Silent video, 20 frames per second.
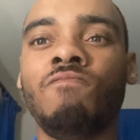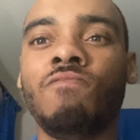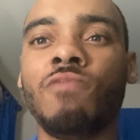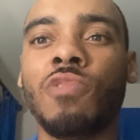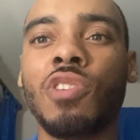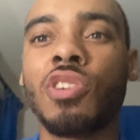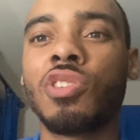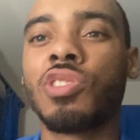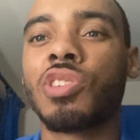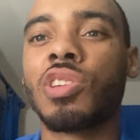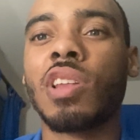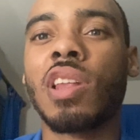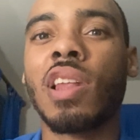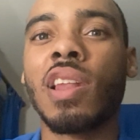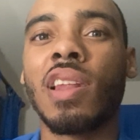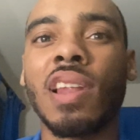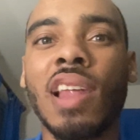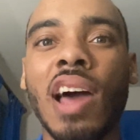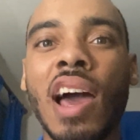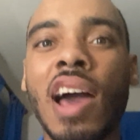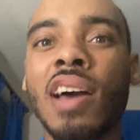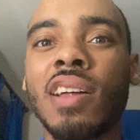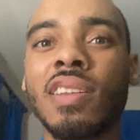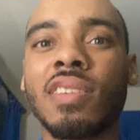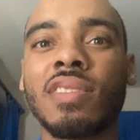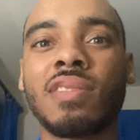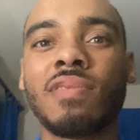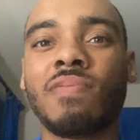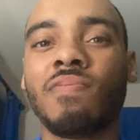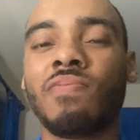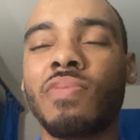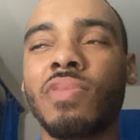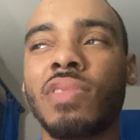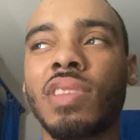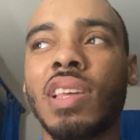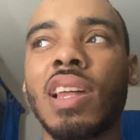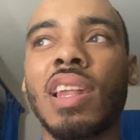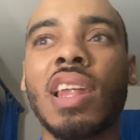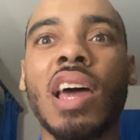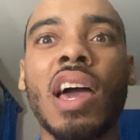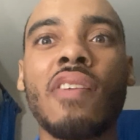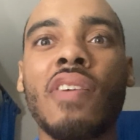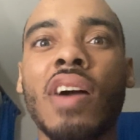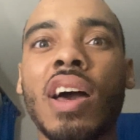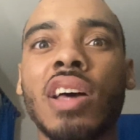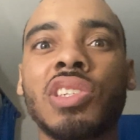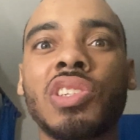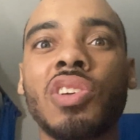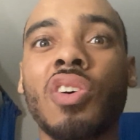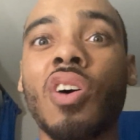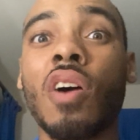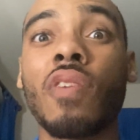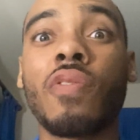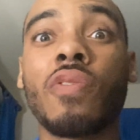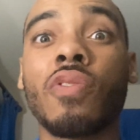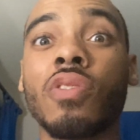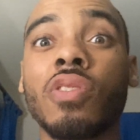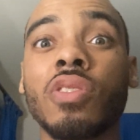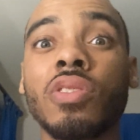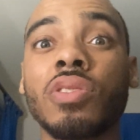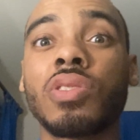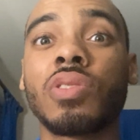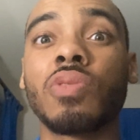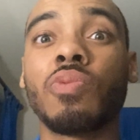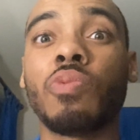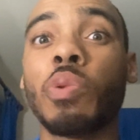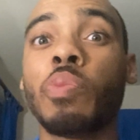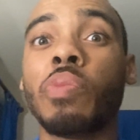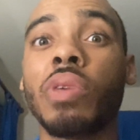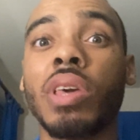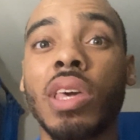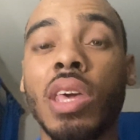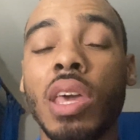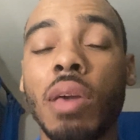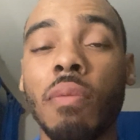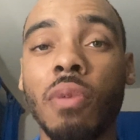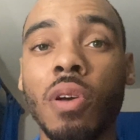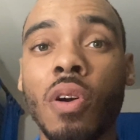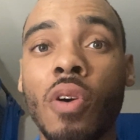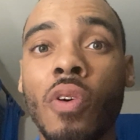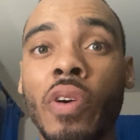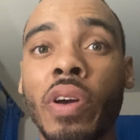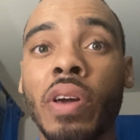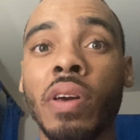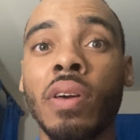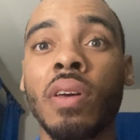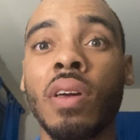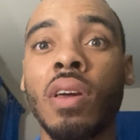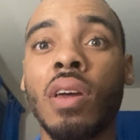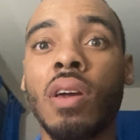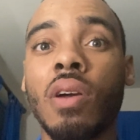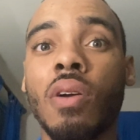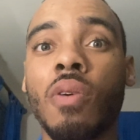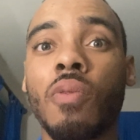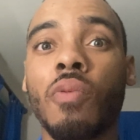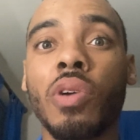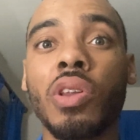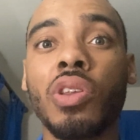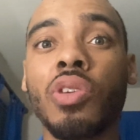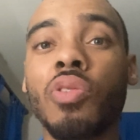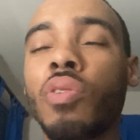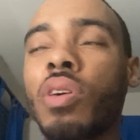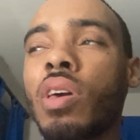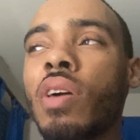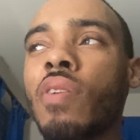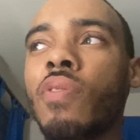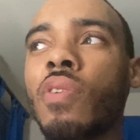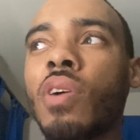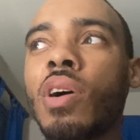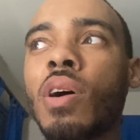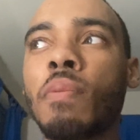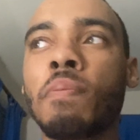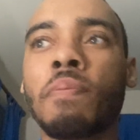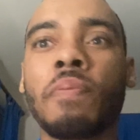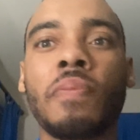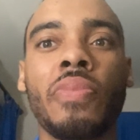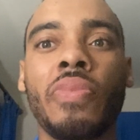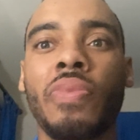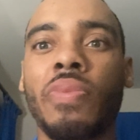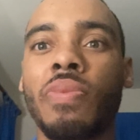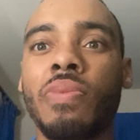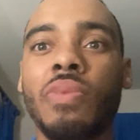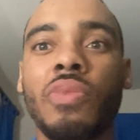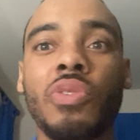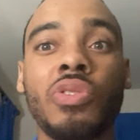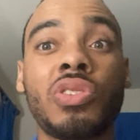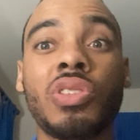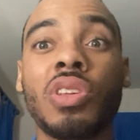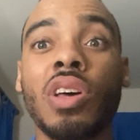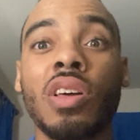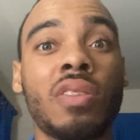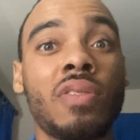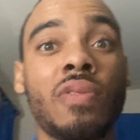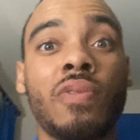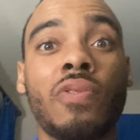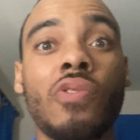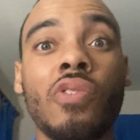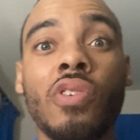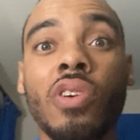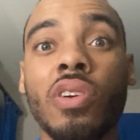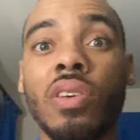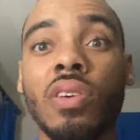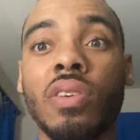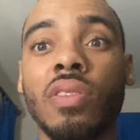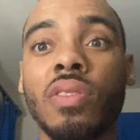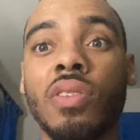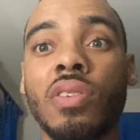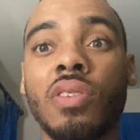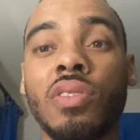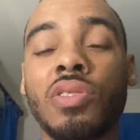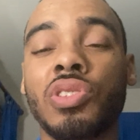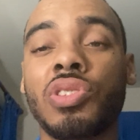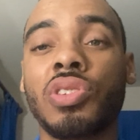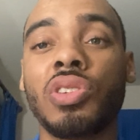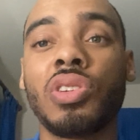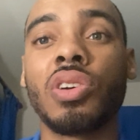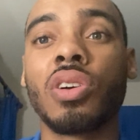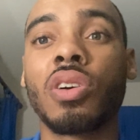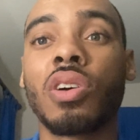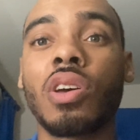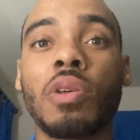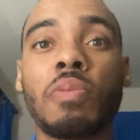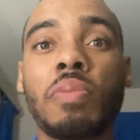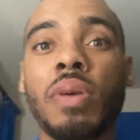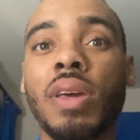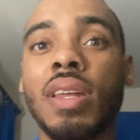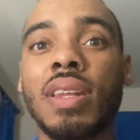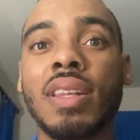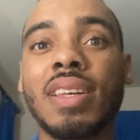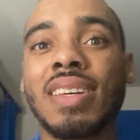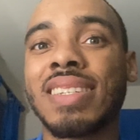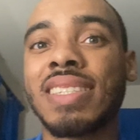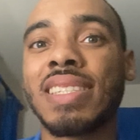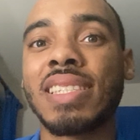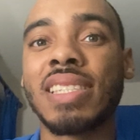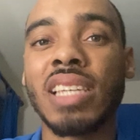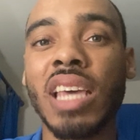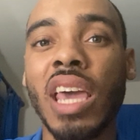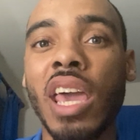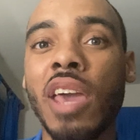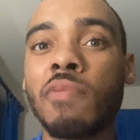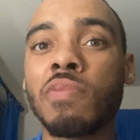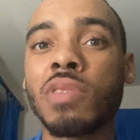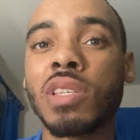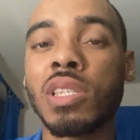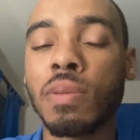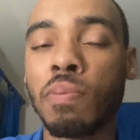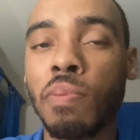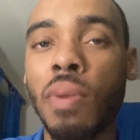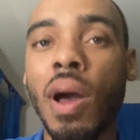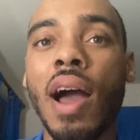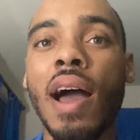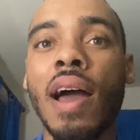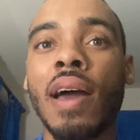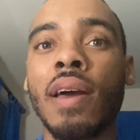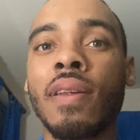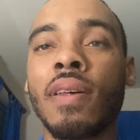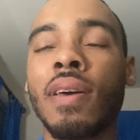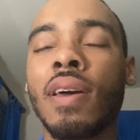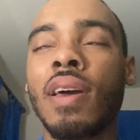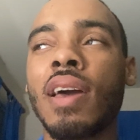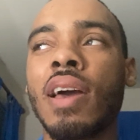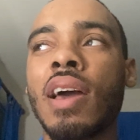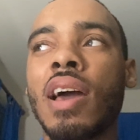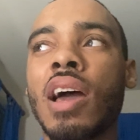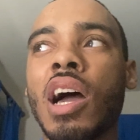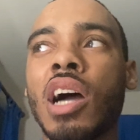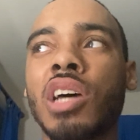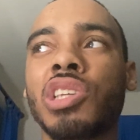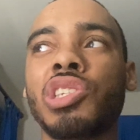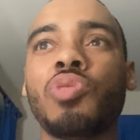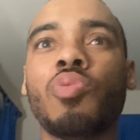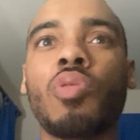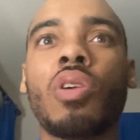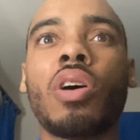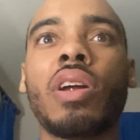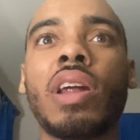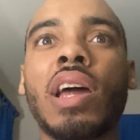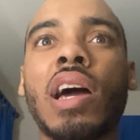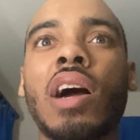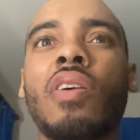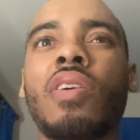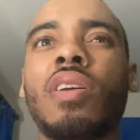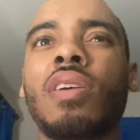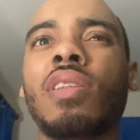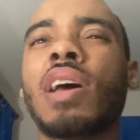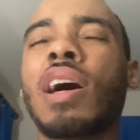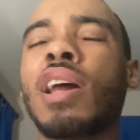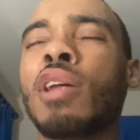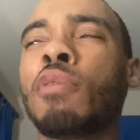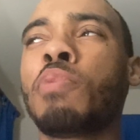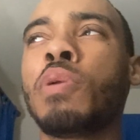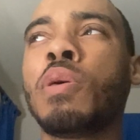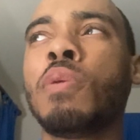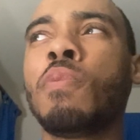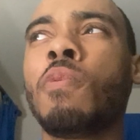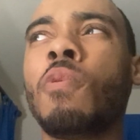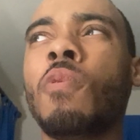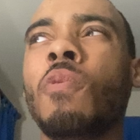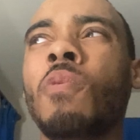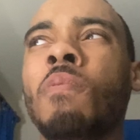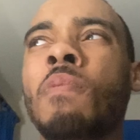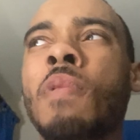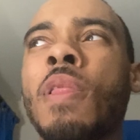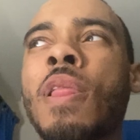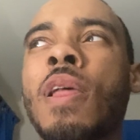there's a lot that life has to offer us when we keep going. When you give up, there's nothing for you. There's you're going to be in the same spot as you are now. And a lot of people